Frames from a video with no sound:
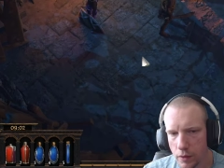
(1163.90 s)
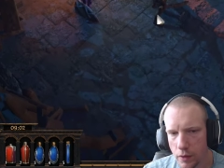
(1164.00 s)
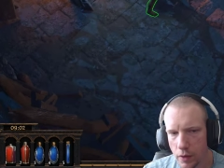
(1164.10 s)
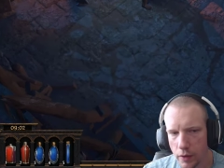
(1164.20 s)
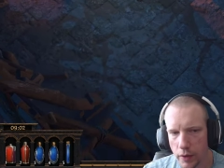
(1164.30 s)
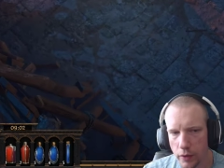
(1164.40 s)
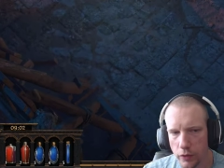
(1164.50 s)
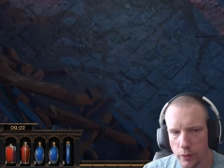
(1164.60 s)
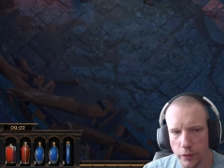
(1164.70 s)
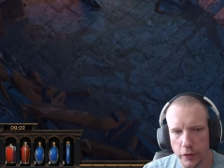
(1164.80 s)
Okay, so
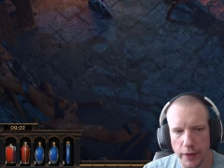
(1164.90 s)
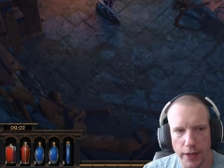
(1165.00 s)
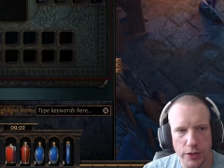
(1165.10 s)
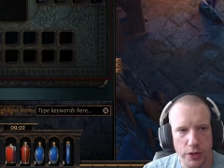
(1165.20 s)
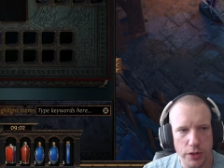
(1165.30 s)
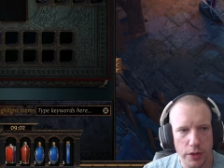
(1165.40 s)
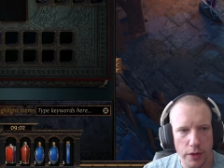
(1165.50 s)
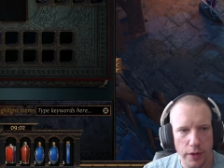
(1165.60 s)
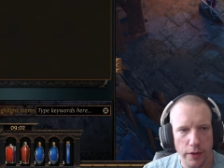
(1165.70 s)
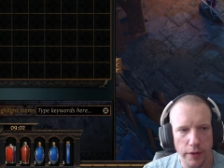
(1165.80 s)
we'll stash
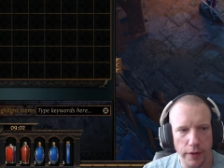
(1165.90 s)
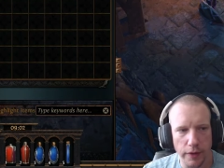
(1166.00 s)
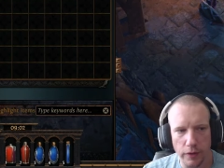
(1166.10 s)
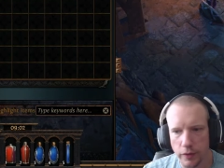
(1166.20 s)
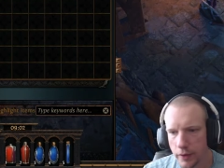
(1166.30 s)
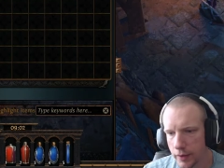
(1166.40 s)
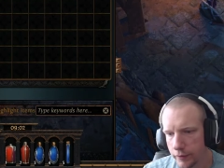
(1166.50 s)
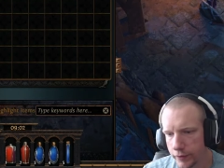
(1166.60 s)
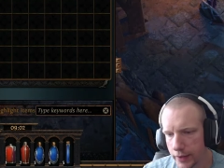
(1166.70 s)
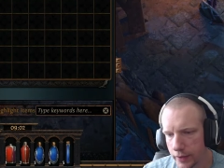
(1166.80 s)
these
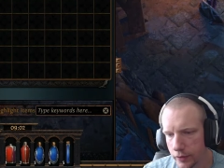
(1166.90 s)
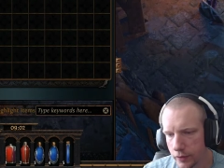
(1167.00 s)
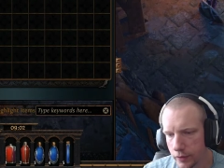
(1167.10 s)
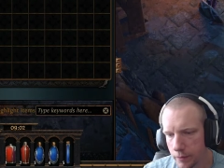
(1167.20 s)
flasks.